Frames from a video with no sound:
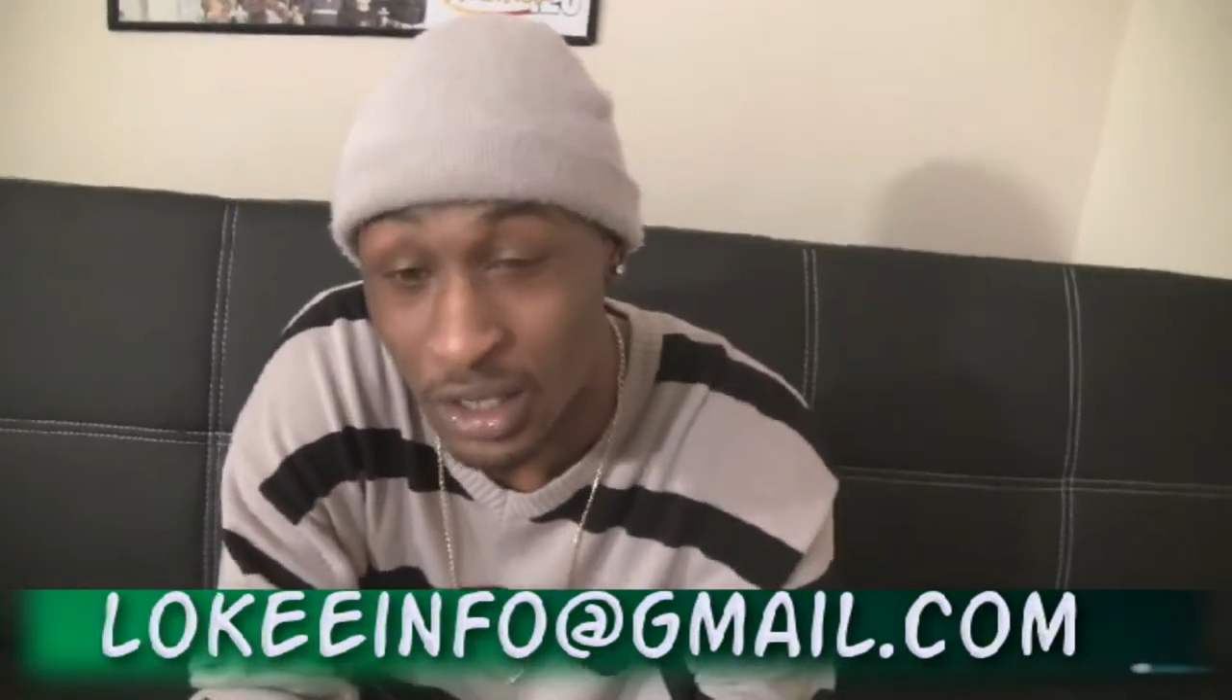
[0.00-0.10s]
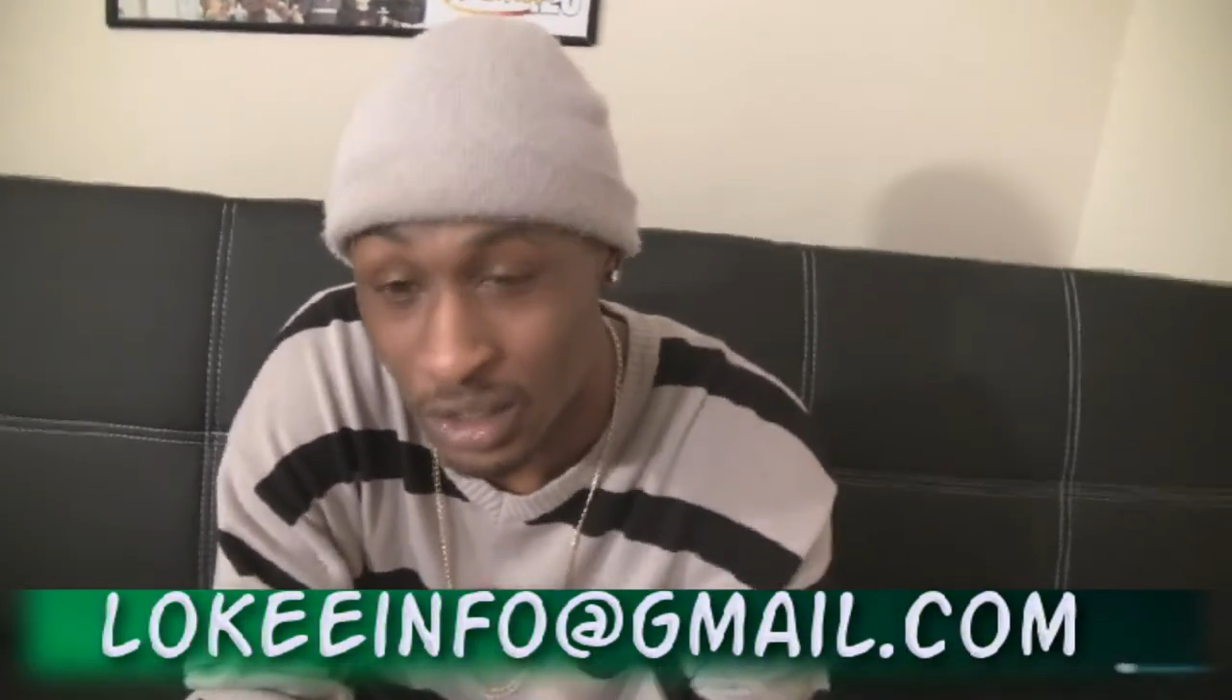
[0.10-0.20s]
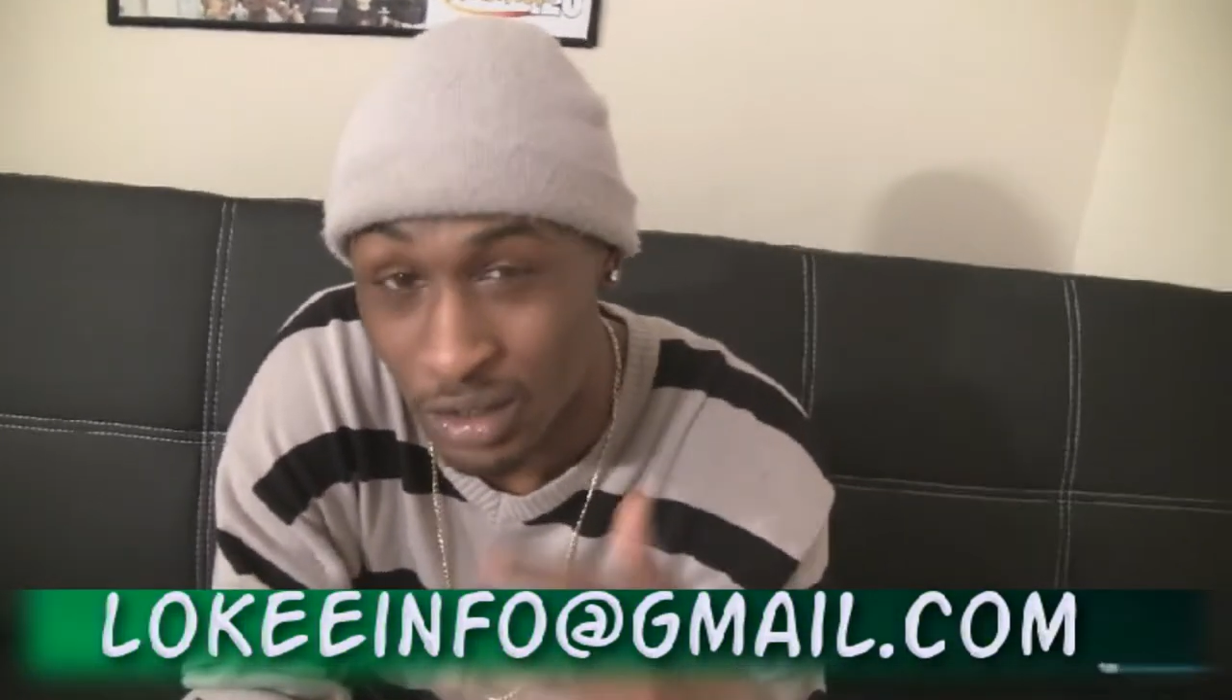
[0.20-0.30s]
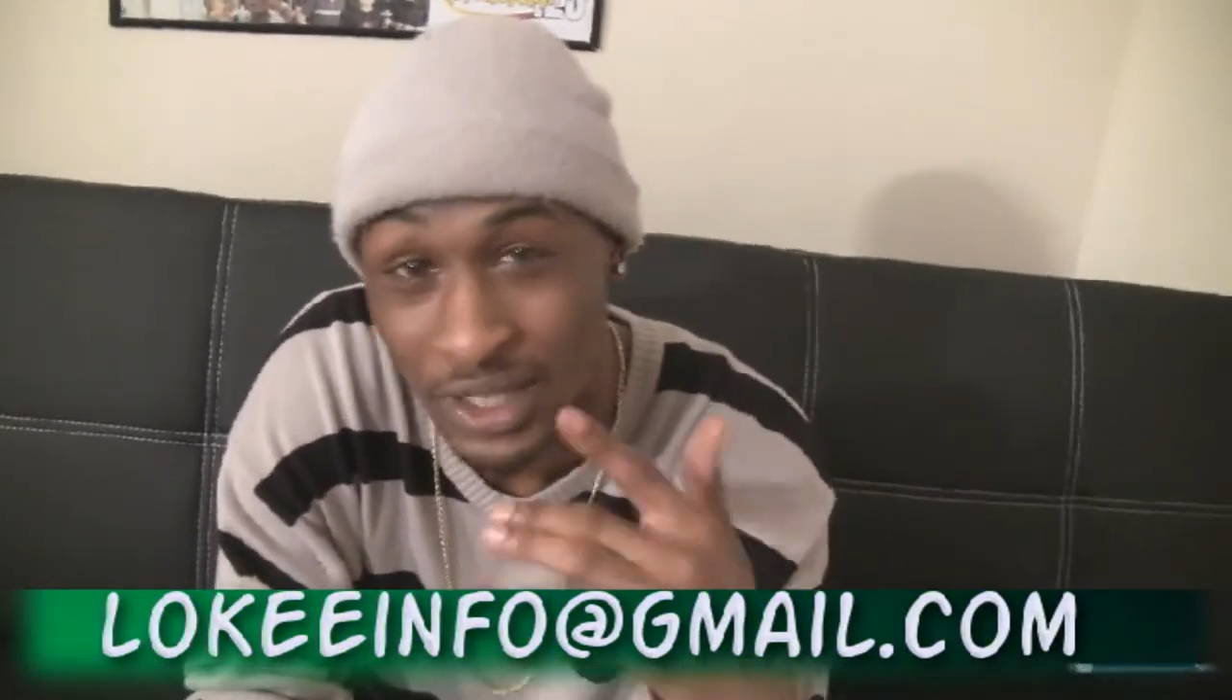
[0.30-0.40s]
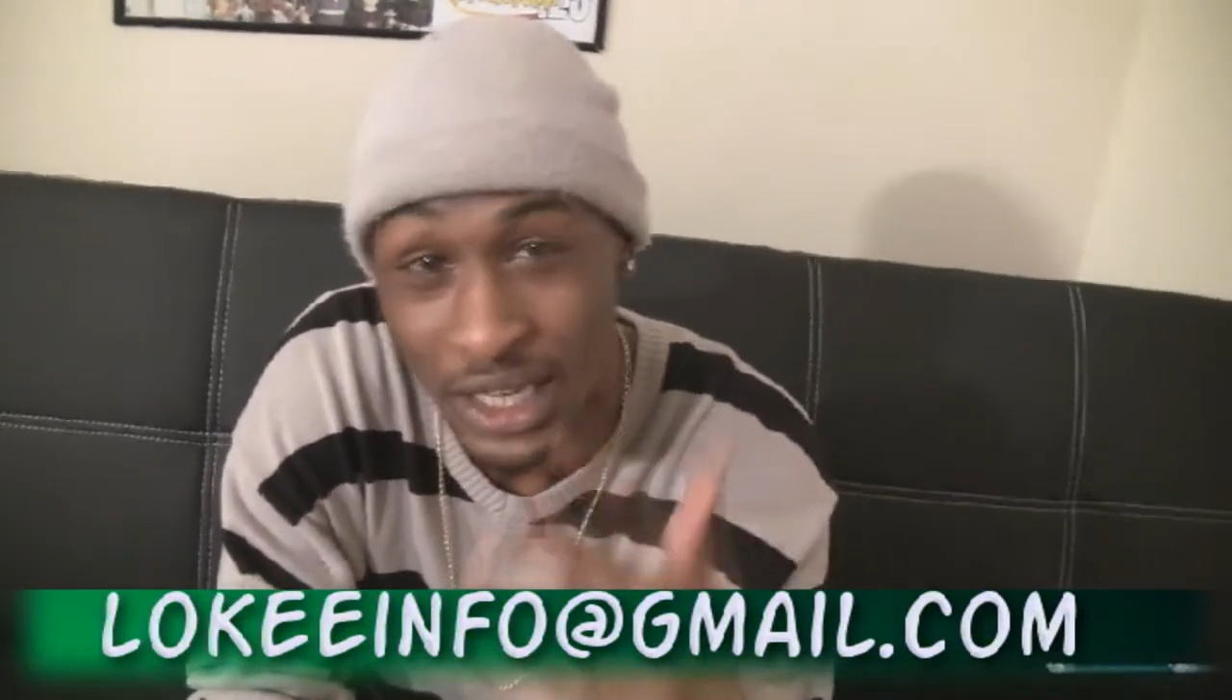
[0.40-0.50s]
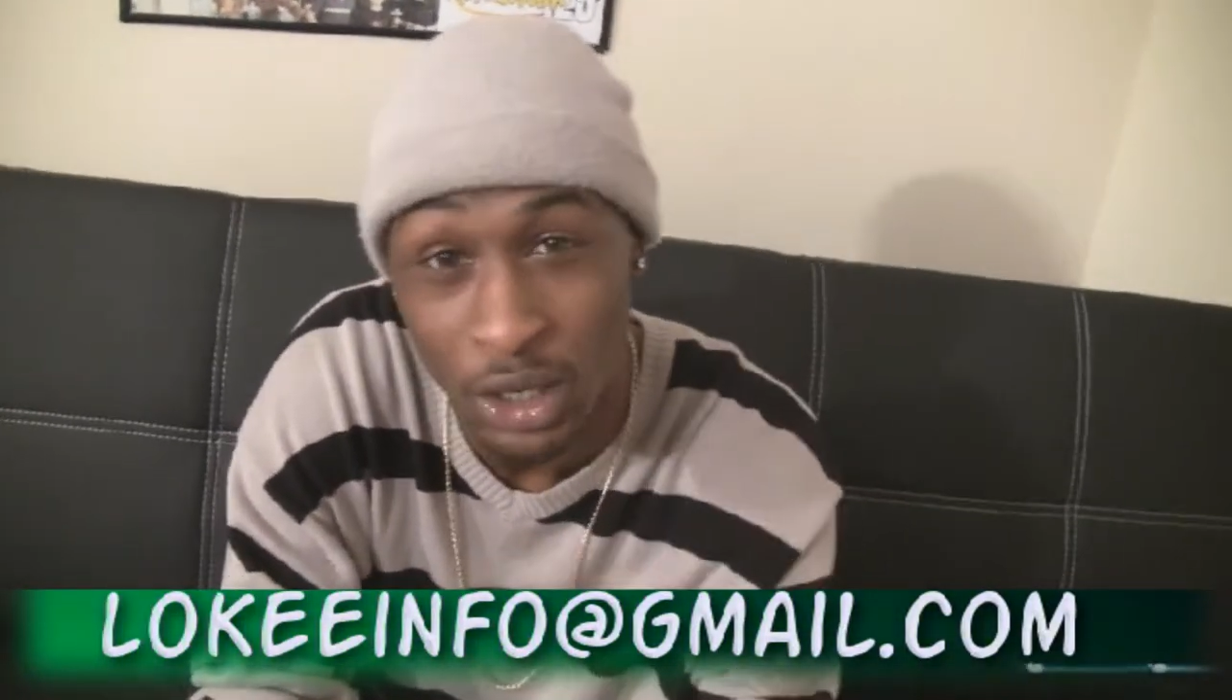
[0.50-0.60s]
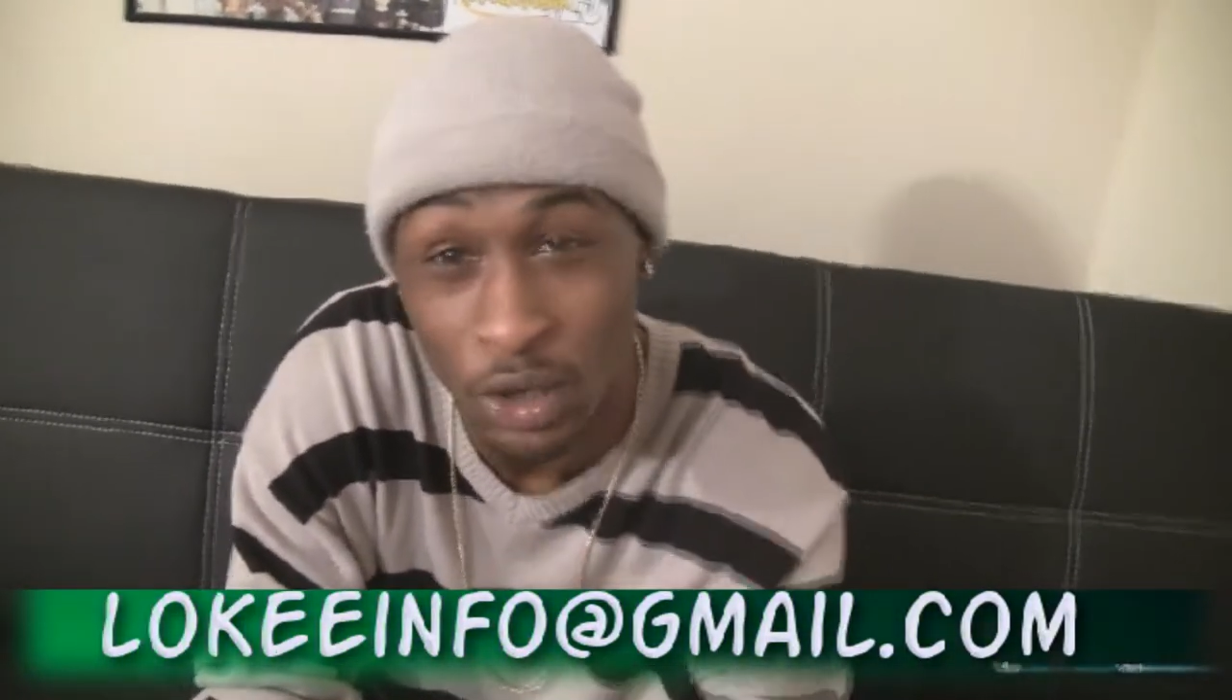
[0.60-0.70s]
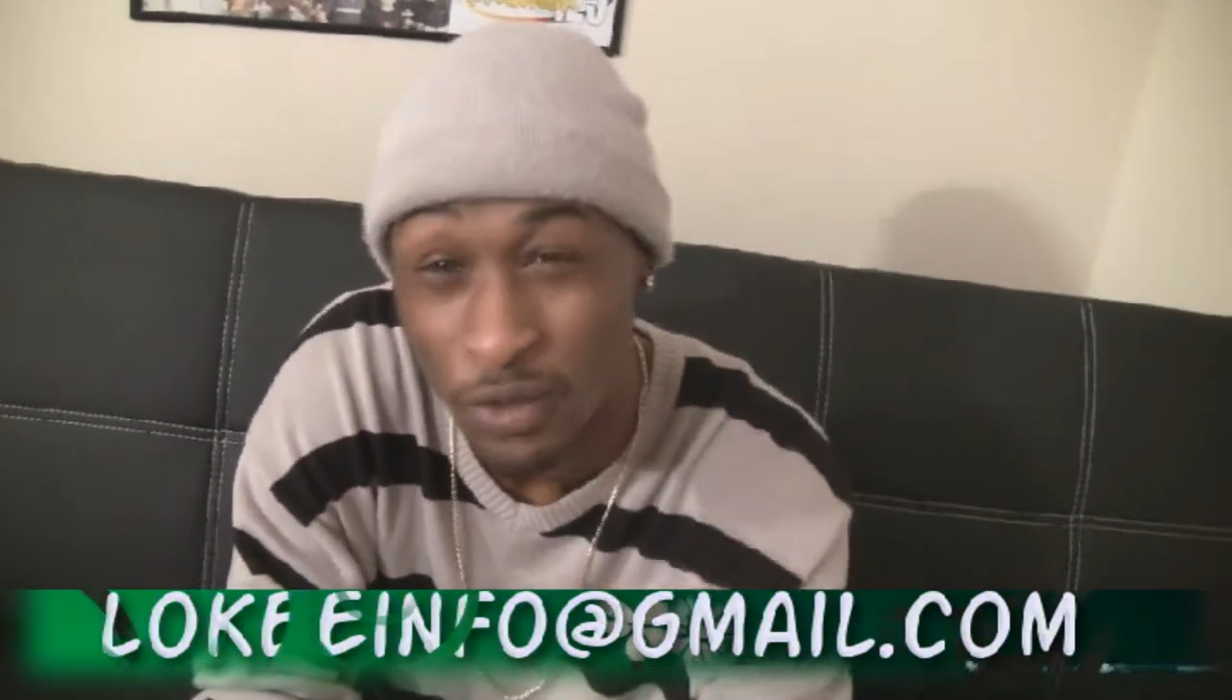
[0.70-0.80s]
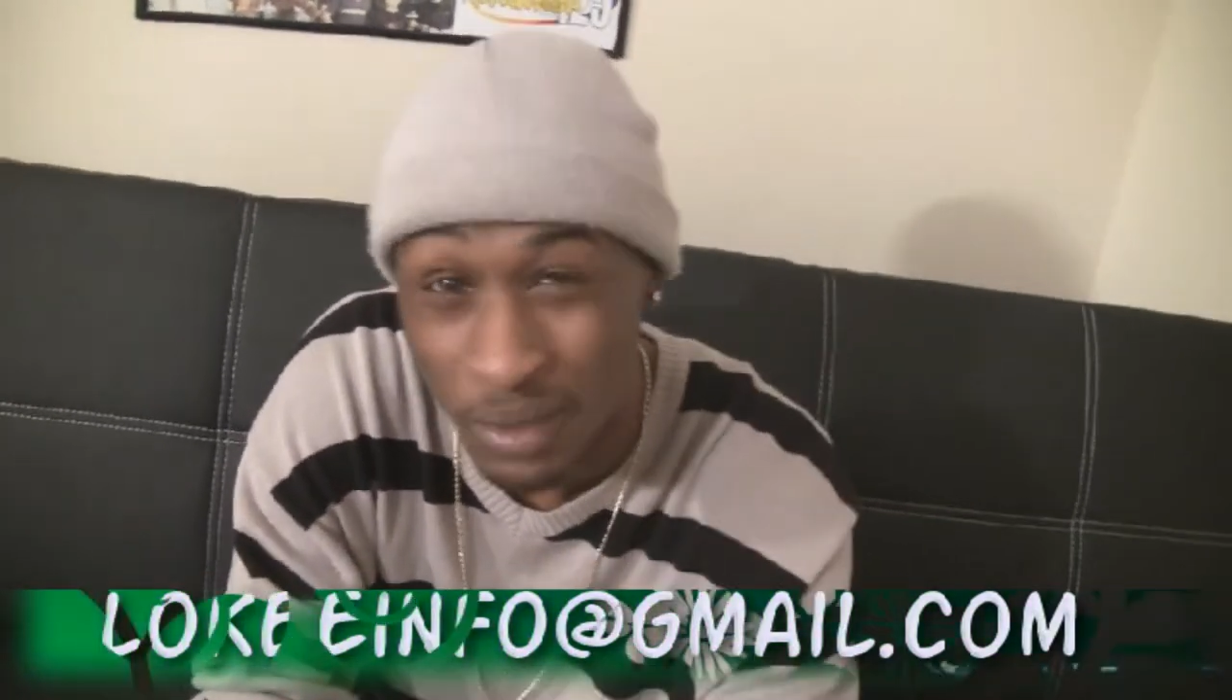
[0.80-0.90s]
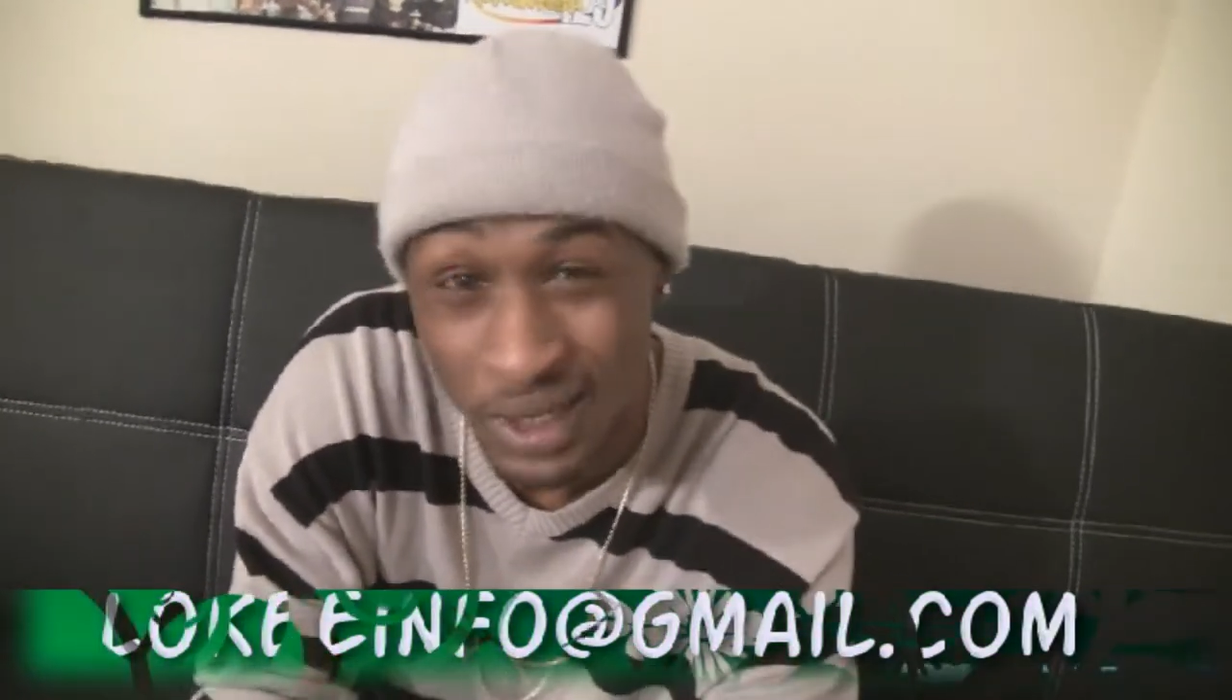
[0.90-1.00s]
So stay
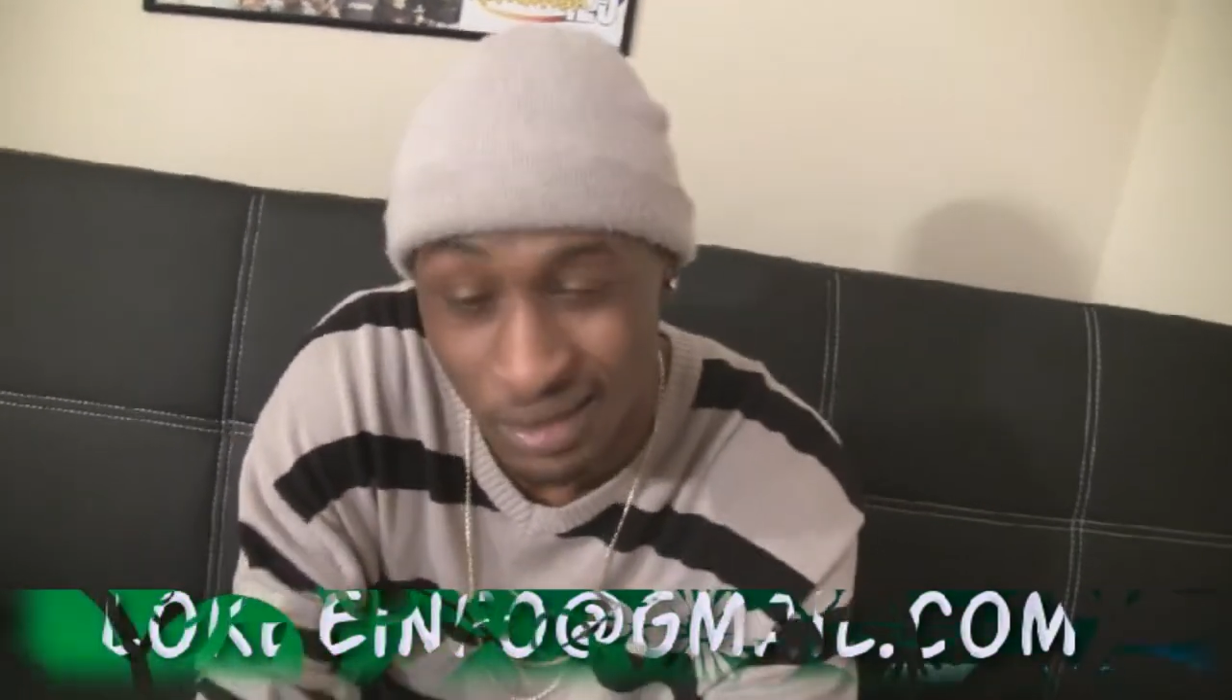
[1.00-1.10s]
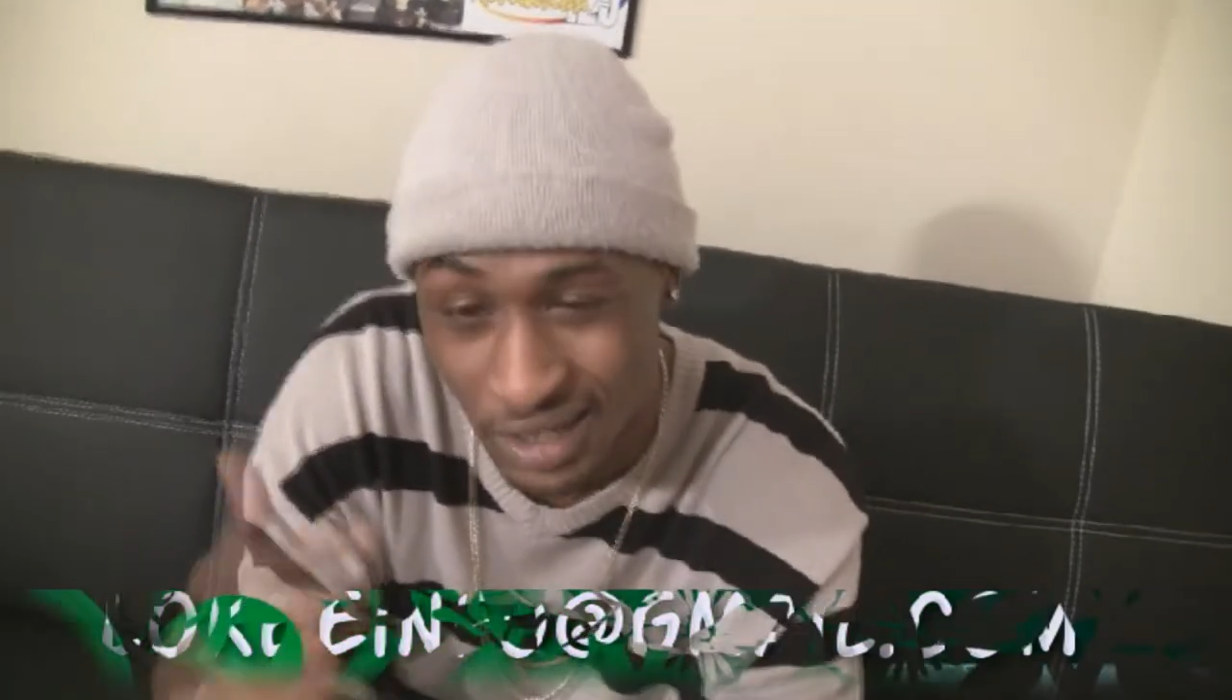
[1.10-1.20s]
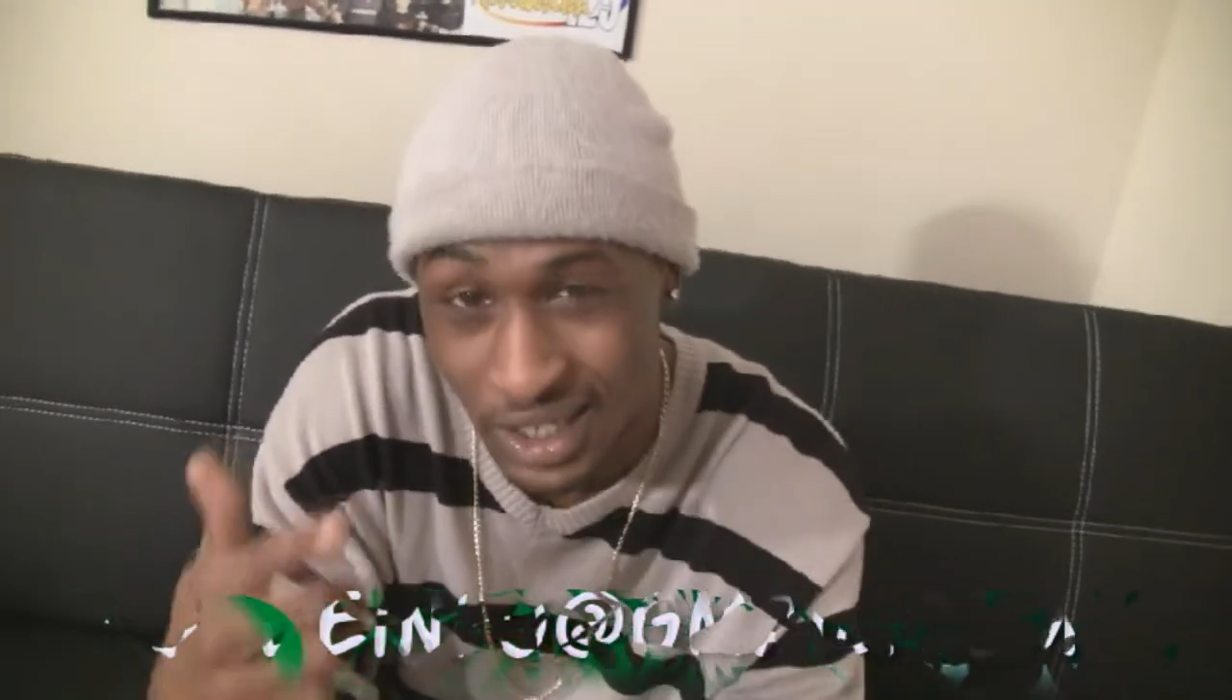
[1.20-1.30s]
off me,